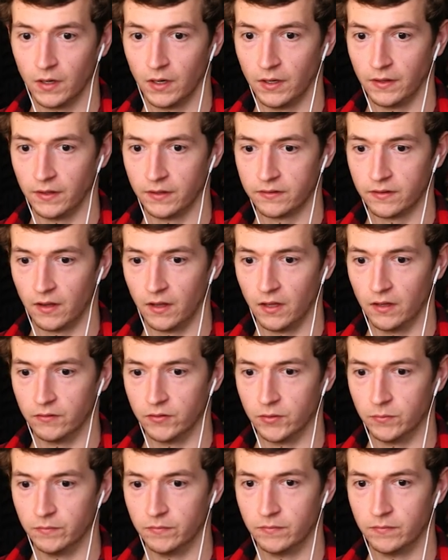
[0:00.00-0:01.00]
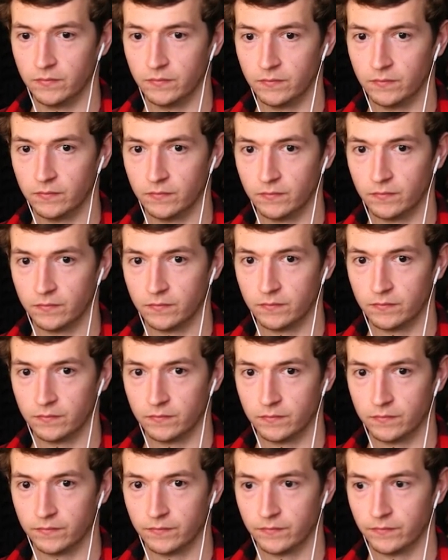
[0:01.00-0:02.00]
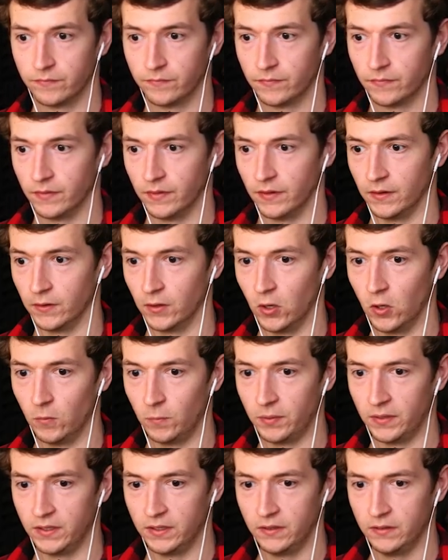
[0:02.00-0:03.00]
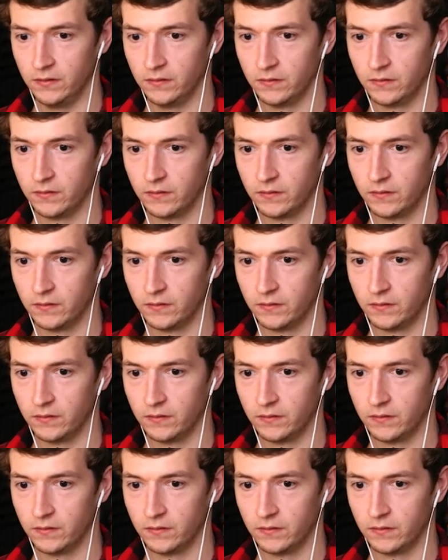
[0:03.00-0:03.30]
right, that's all of them. And they're open.